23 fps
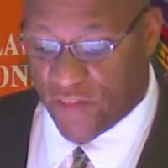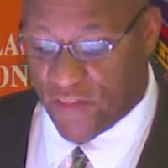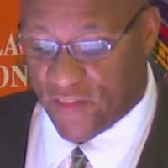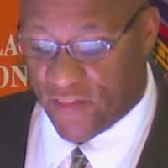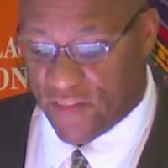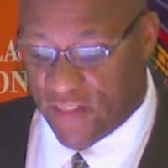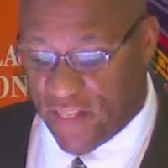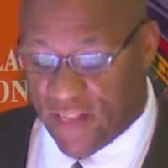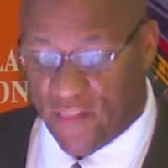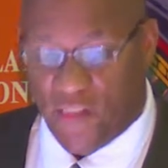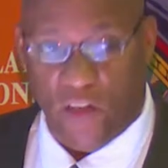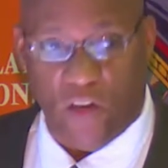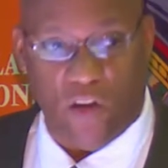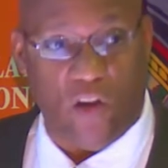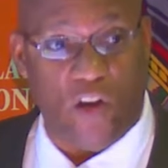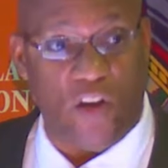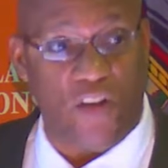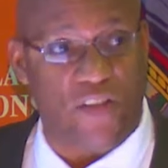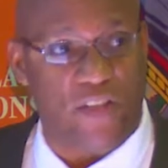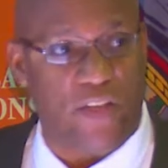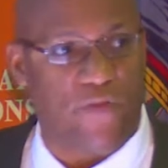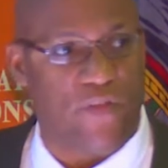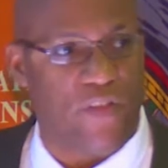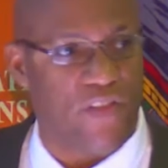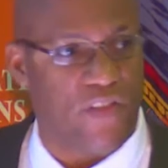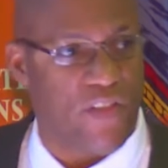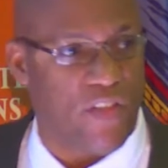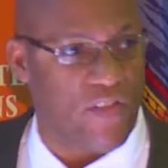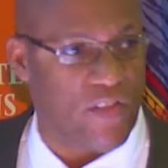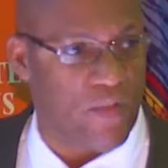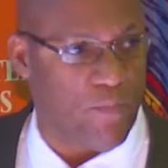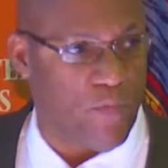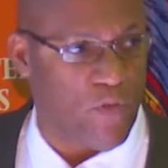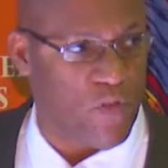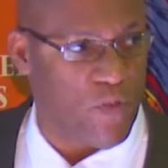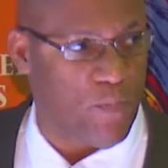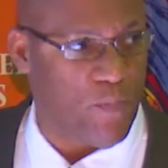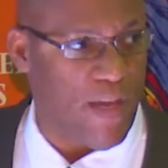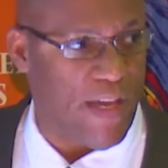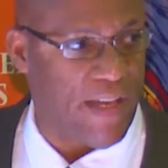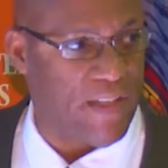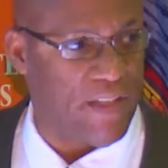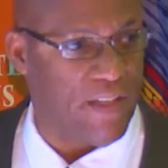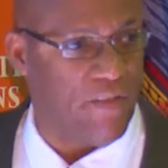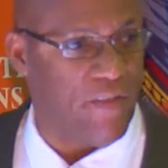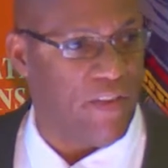is that there are differences in
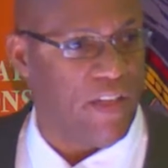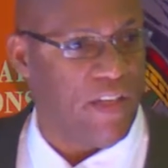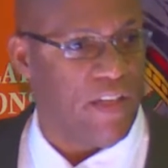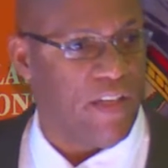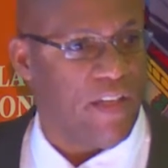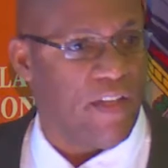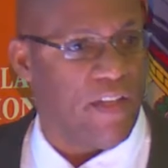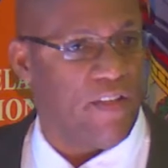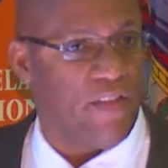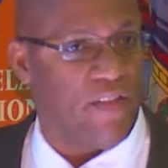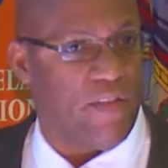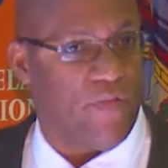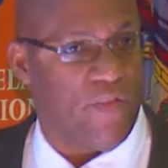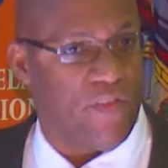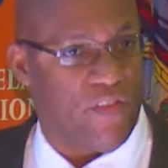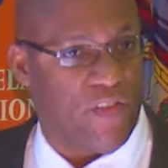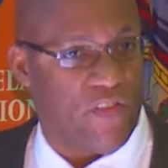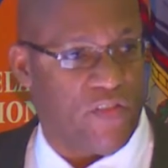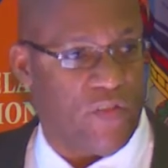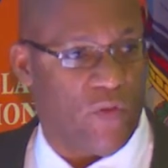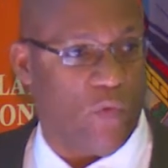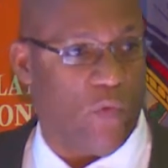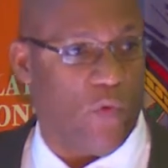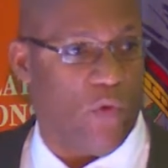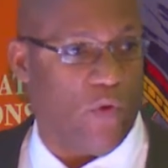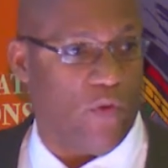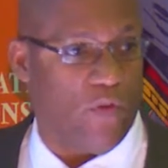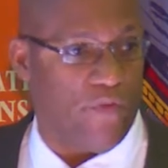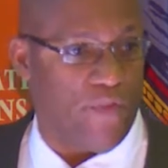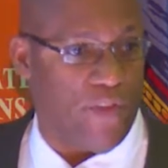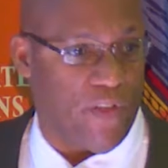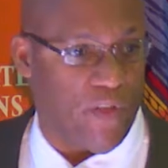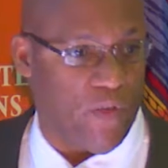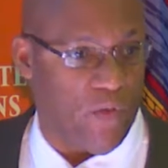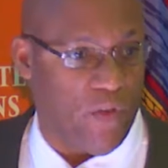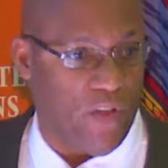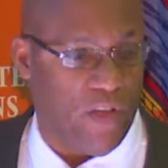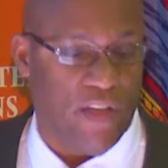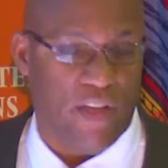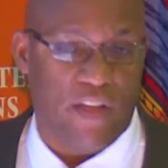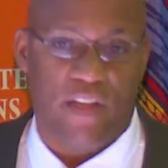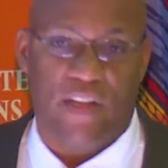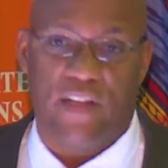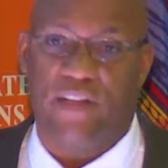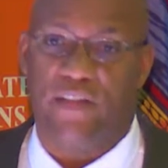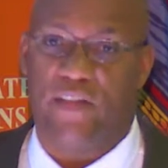perspective, differences in worldview,
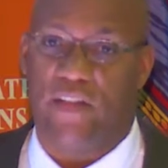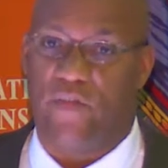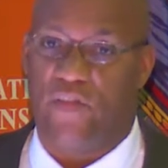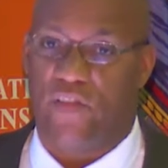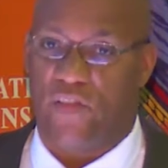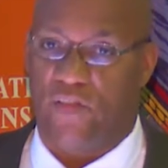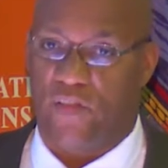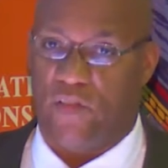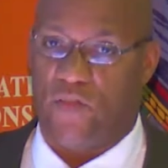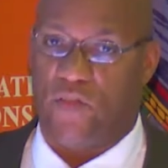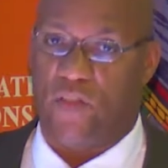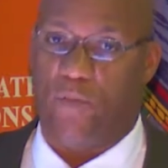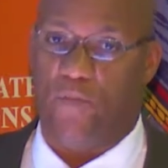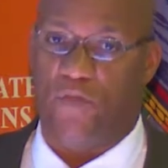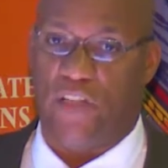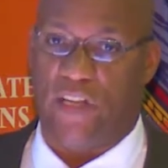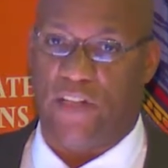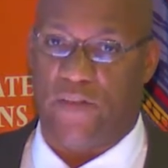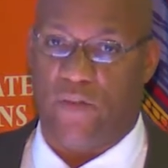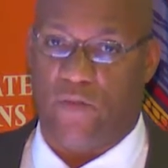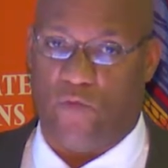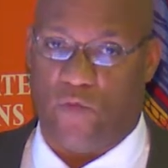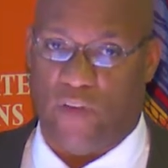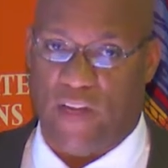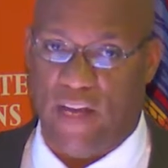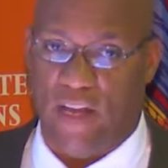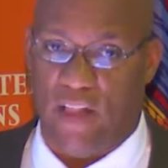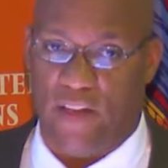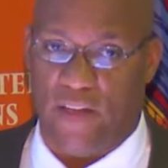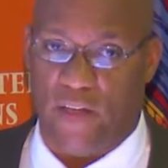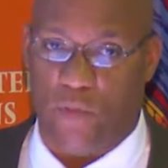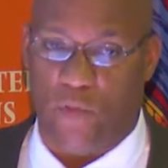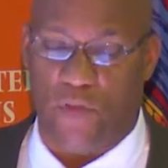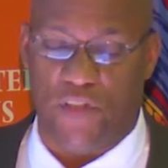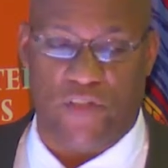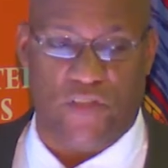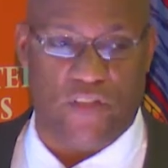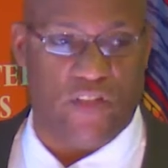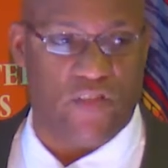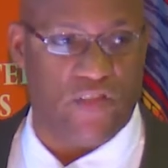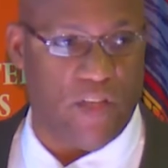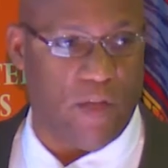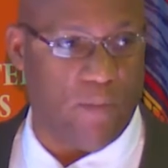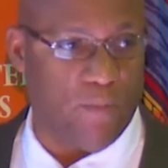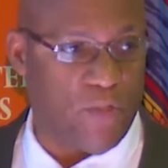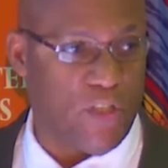differences in subjective reality, which is the
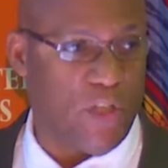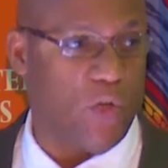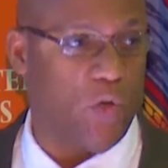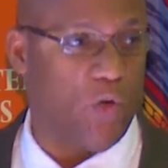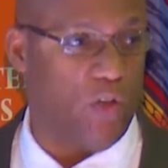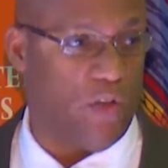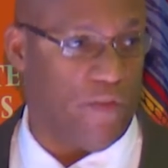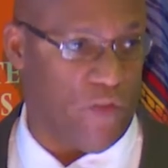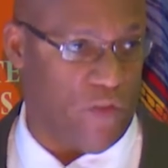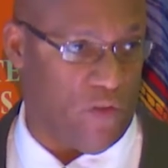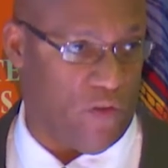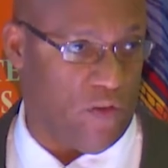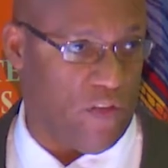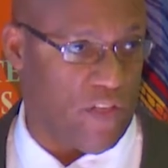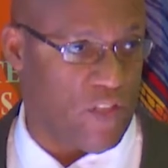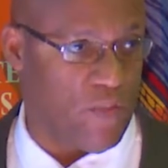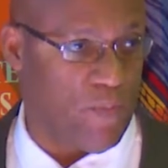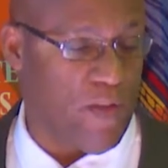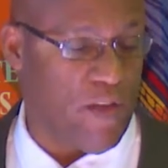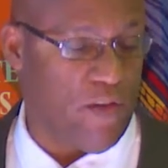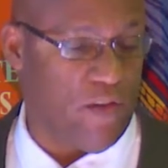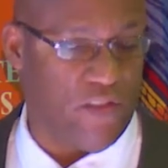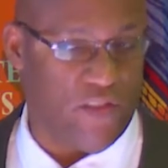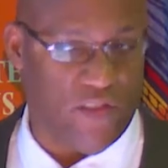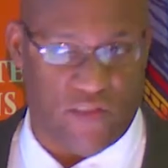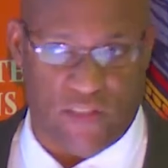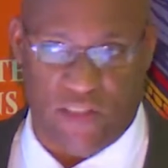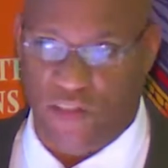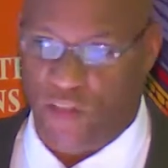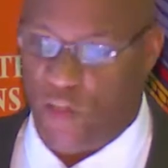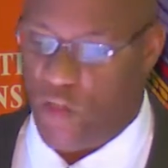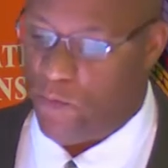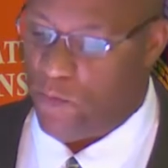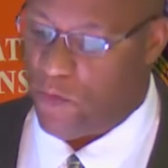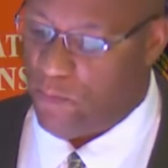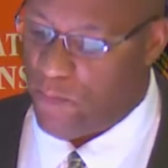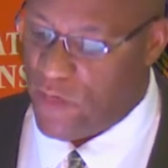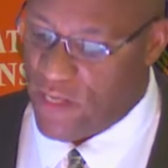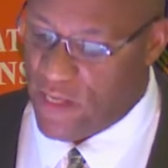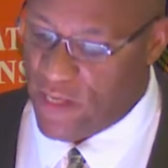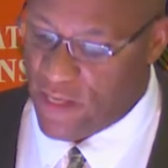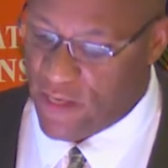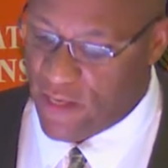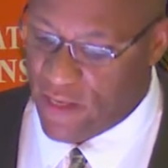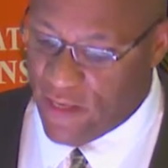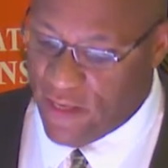sum total of your experiences as a human being.